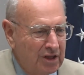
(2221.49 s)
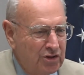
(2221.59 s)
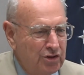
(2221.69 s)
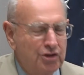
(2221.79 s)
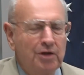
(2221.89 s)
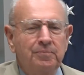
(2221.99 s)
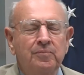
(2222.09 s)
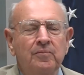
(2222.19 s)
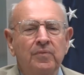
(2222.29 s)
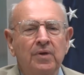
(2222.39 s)

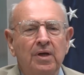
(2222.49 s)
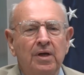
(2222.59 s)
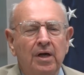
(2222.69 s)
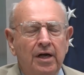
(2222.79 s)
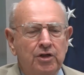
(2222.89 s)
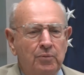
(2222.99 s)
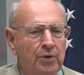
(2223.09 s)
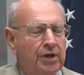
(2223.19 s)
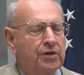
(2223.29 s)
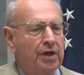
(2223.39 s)
relationship to
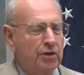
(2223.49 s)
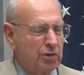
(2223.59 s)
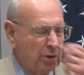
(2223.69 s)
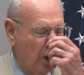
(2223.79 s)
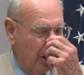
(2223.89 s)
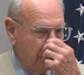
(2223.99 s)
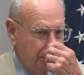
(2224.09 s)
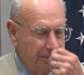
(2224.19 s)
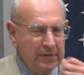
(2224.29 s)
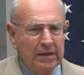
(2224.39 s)
bring things along.
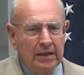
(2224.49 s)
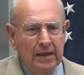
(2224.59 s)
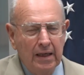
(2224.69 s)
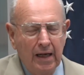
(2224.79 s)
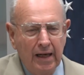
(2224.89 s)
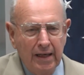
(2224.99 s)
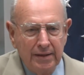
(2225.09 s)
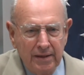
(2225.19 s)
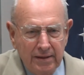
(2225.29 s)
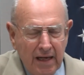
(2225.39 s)

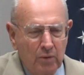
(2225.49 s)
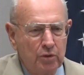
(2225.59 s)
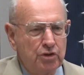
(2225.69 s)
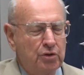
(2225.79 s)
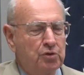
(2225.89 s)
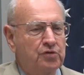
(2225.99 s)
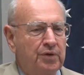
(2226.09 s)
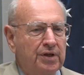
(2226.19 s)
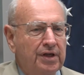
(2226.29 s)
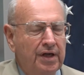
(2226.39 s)
And that was
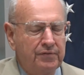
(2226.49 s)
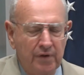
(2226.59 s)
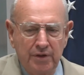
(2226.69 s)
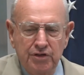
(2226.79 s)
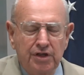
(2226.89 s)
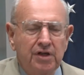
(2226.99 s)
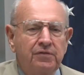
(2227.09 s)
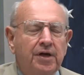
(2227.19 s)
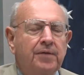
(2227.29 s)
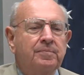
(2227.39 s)
useful and very
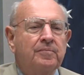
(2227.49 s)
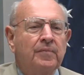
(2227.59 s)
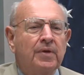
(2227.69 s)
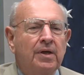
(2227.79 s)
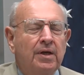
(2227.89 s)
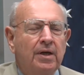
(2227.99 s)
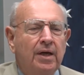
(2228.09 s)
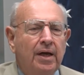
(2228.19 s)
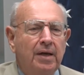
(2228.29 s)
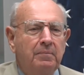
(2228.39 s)
significant.
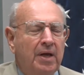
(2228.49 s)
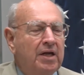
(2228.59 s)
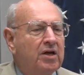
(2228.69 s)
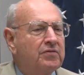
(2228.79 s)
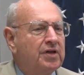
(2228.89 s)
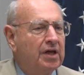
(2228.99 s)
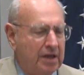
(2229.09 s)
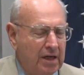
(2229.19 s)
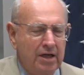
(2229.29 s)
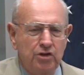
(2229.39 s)
And many of the
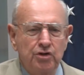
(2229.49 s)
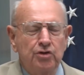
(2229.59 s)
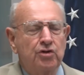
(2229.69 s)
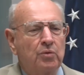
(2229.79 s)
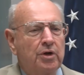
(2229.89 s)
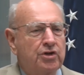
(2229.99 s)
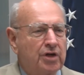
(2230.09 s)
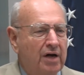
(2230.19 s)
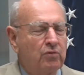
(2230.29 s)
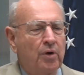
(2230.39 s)
occasions in
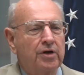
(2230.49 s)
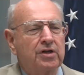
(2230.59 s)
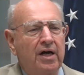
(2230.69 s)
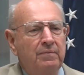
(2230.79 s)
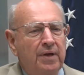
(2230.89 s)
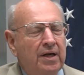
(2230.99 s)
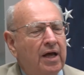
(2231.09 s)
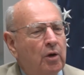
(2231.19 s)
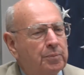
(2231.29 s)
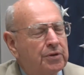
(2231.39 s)
which I've worked, I've been
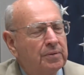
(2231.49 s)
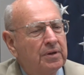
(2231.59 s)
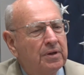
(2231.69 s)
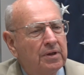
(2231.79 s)
helped